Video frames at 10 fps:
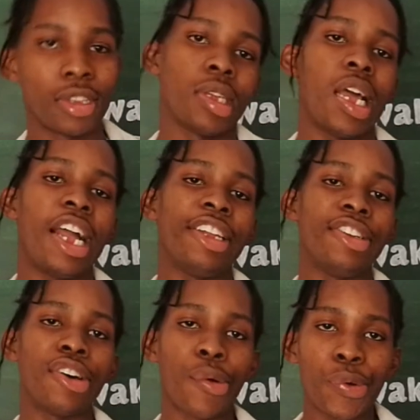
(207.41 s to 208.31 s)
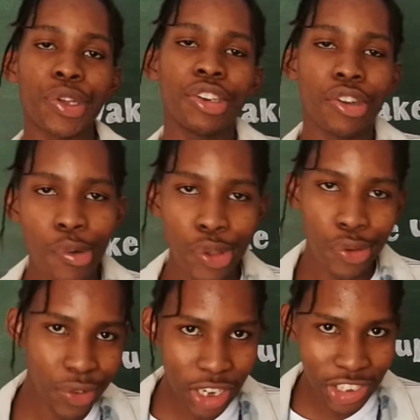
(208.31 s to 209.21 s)
And you know when you
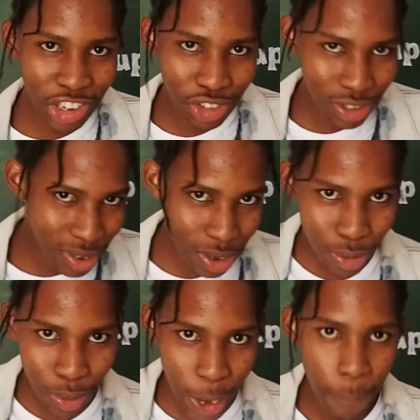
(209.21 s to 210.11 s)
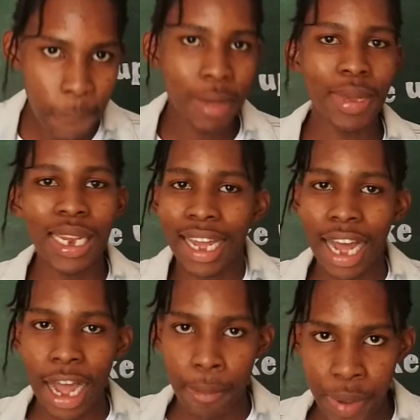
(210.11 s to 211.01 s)
finna change your silhouette, you be like, I
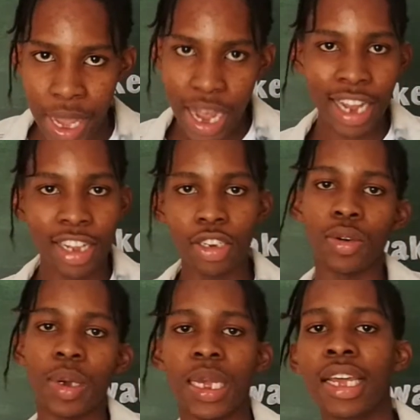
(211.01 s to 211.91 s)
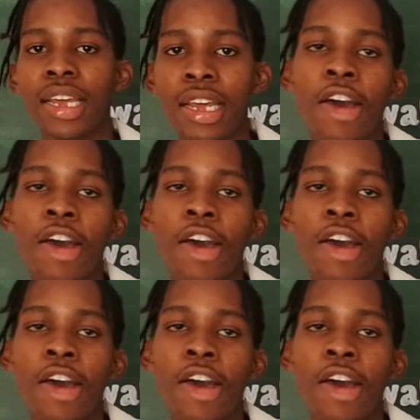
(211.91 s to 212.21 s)
bet I could do it here,